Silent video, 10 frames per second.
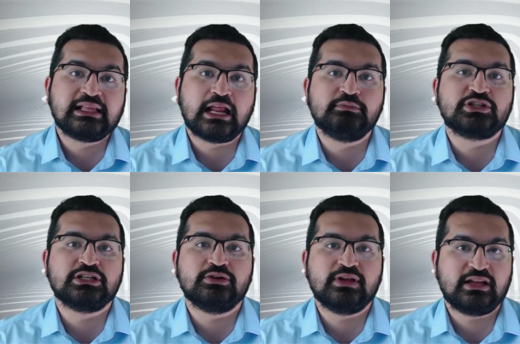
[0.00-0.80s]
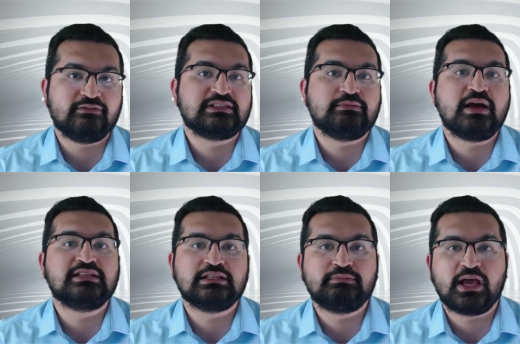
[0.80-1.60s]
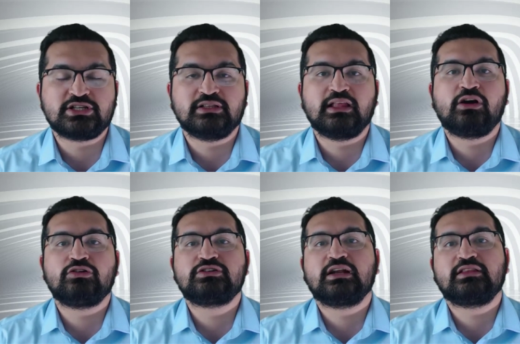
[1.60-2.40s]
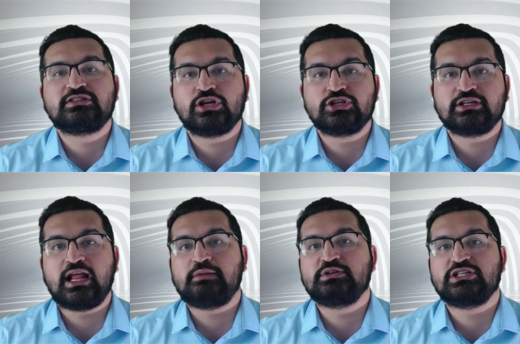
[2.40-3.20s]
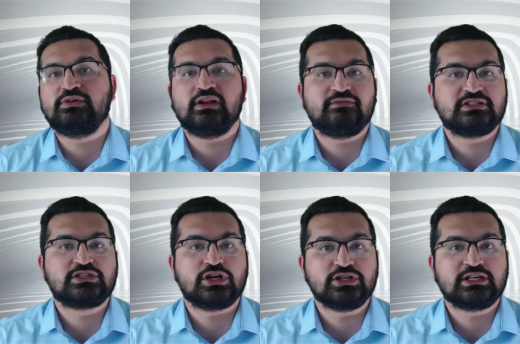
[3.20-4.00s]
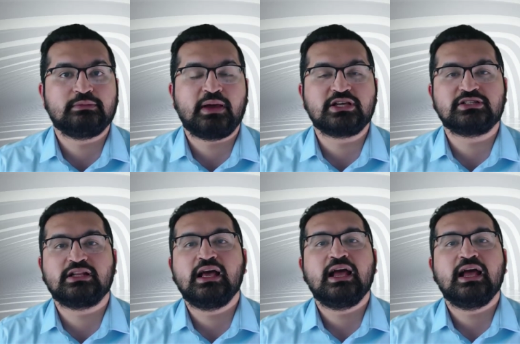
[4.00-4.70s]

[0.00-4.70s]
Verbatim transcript: admission unit if it's a medicine patient. They contact the surgical admission unit if it's a surgical patient.